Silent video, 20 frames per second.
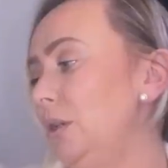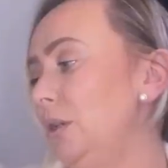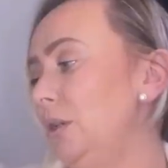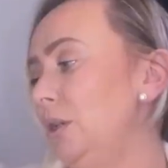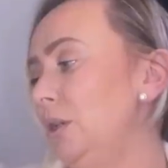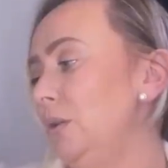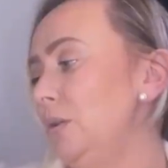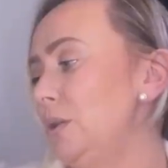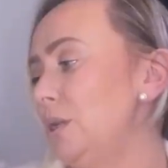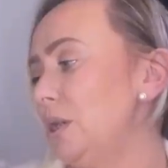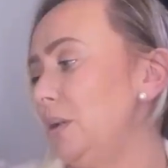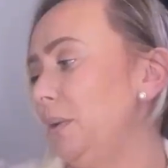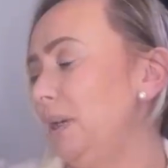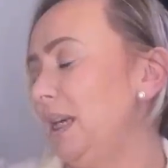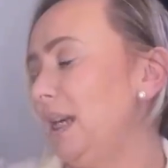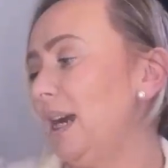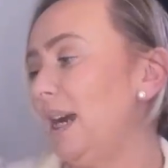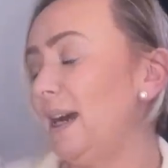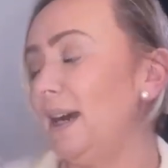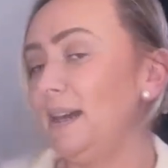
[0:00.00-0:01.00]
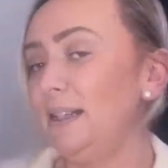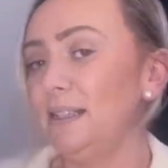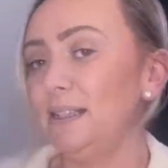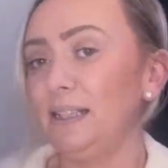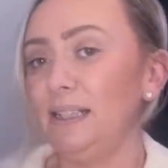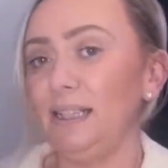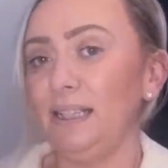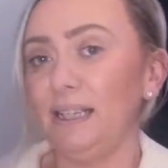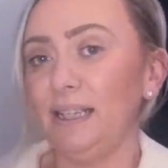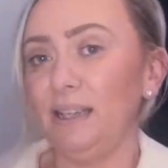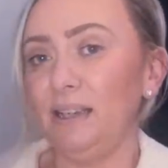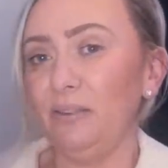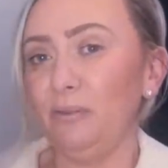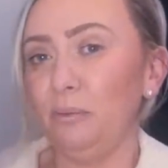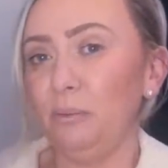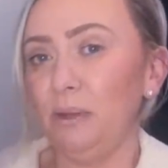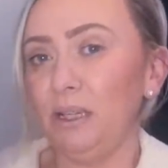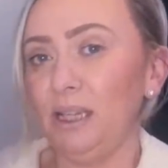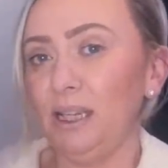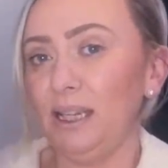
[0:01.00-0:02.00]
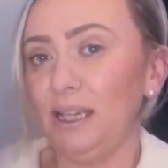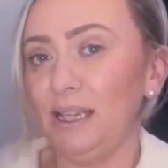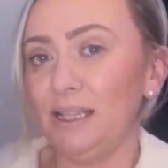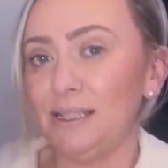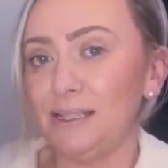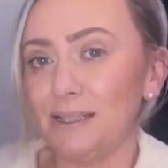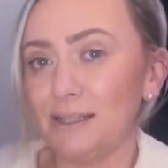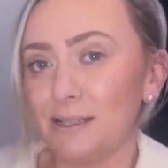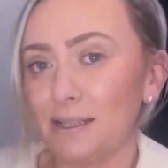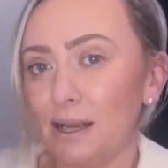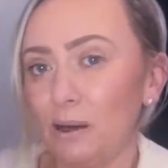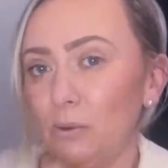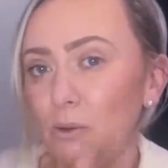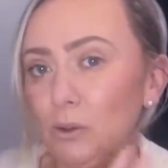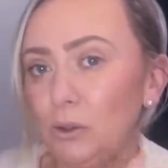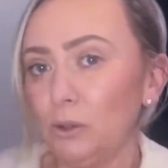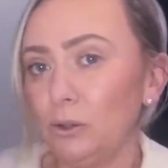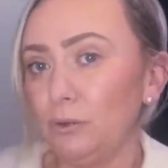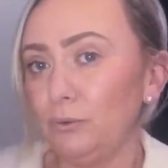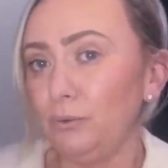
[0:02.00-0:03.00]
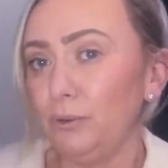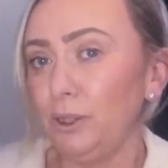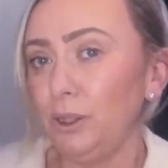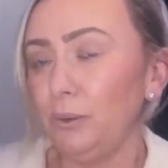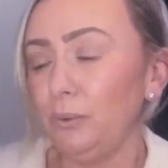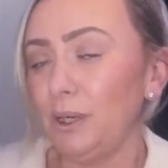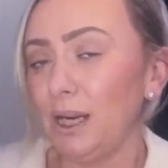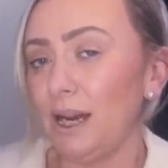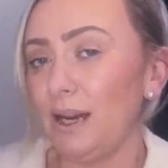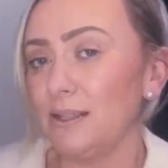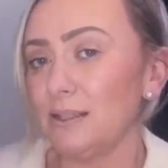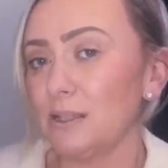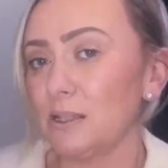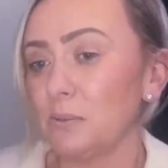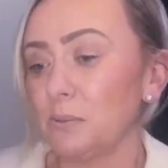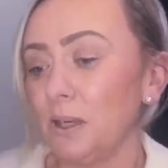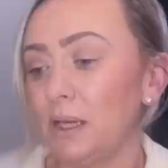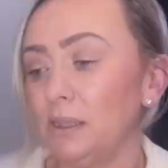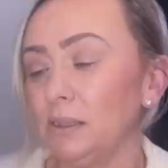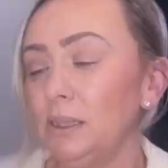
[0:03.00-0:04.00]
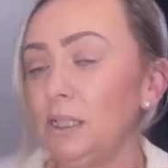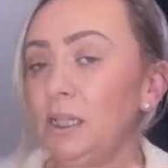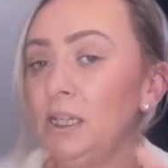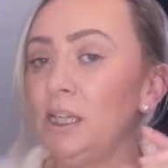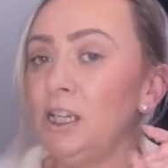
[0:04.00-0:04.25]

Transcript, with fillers: Usuie kindly gave me a discount code for you guys as well.